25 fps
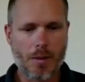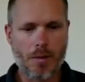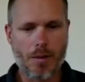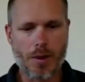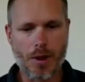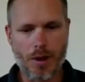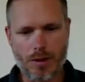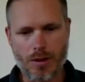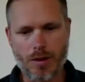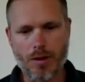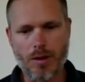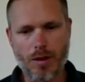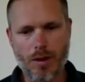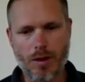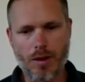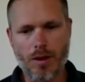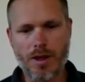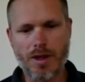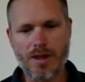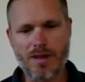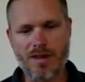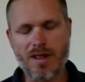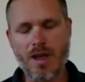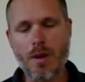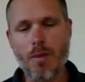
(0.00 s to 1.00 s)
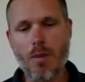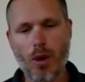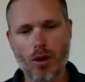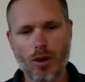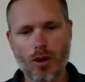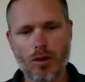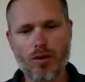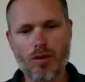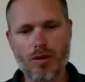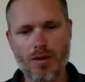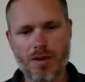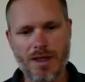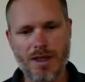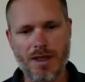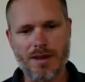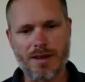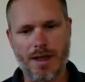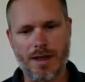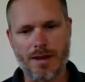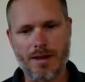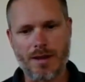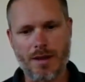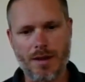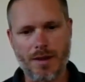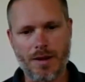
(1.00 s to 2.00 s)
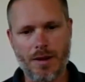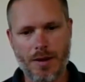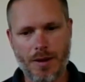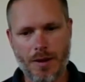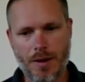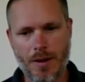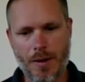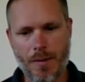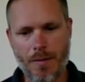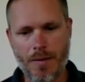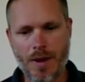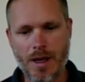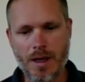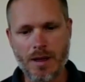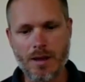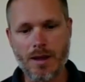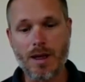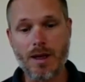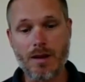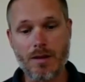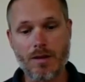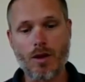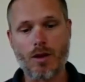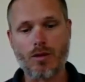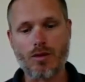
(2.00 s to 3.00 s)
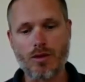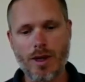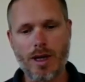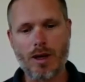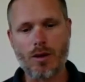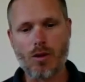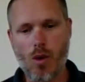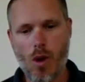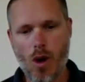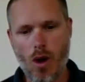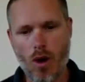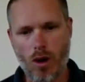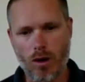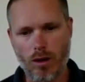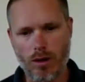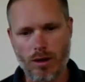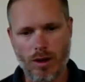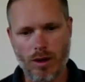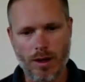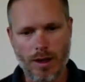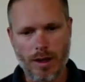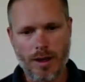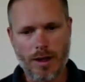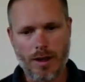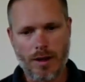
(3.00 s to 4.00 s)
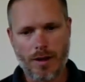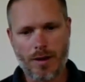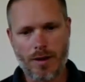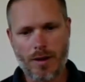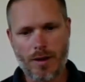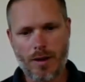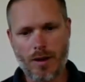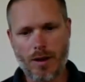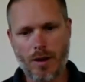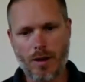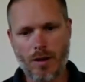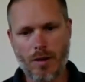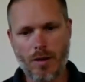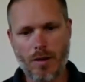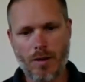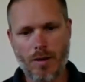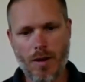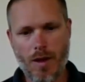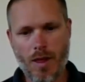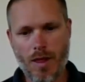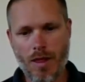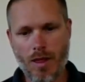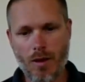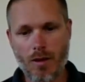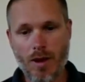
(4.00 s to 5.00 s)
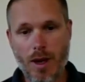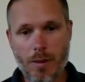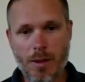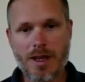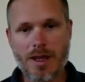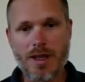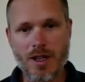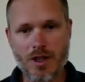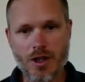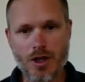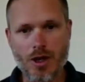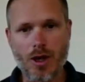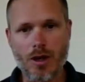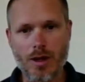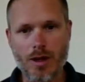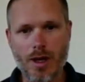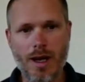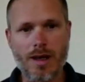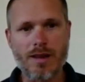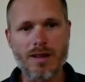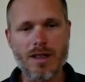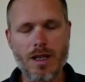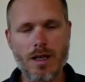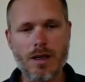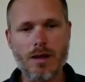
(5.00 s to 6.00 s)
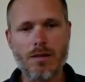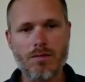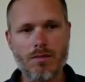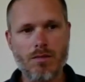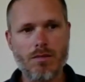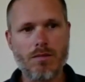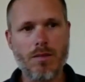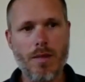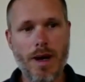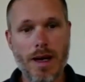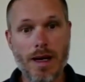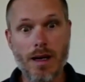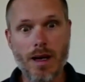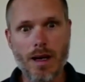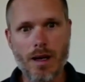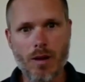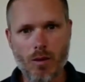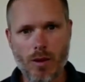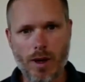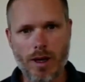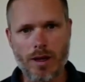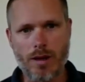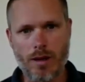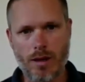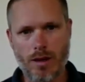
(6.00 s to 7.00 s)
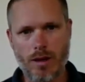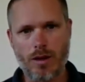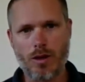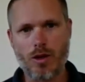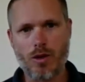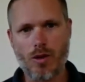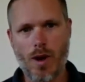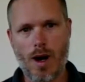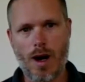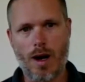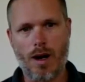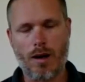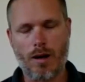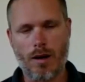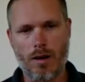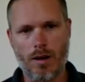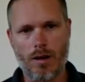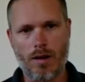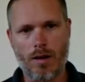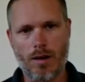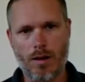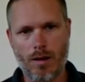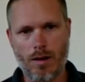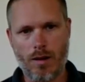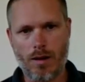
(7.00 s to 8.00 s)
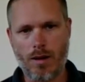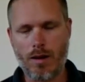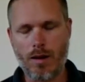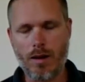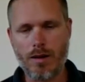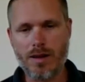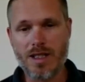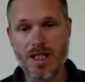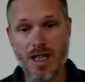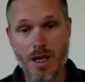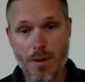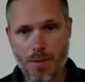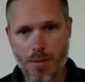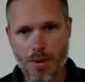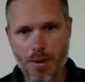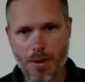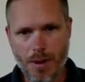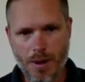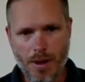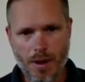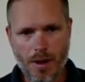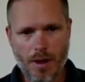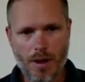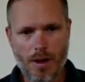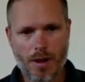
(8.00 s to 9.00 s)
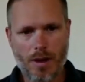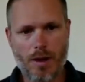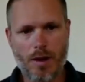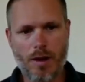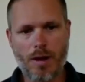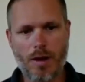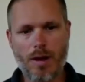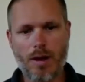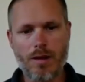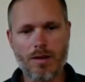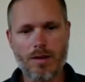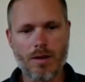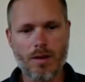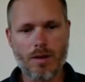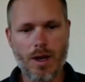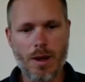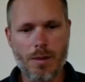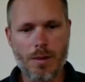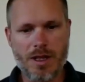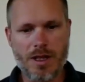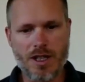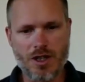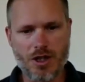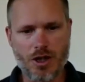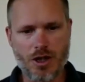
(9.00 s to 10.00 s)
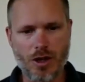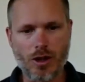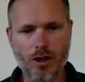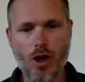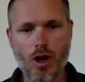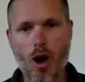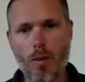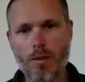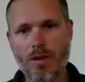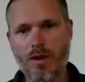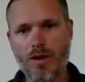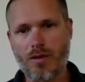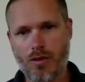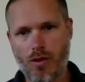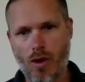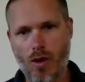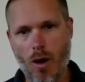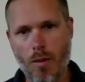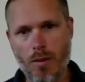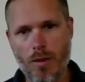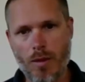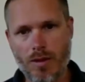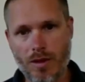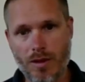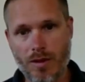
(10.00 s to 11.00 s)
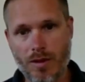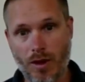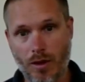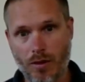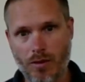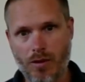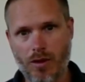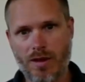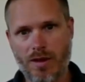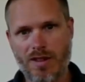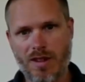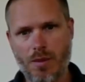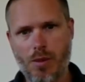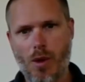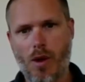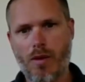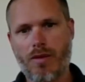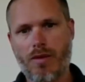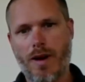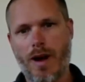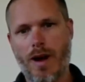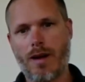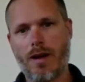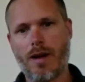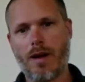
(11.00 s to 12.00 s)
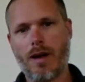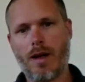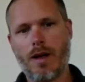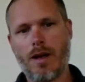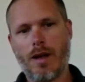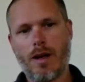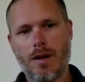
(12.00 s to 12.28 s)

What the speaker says: But it's important to say that in the real world, the limitation, and mainly when you are deep, the limitation comes from the sound velocity profile.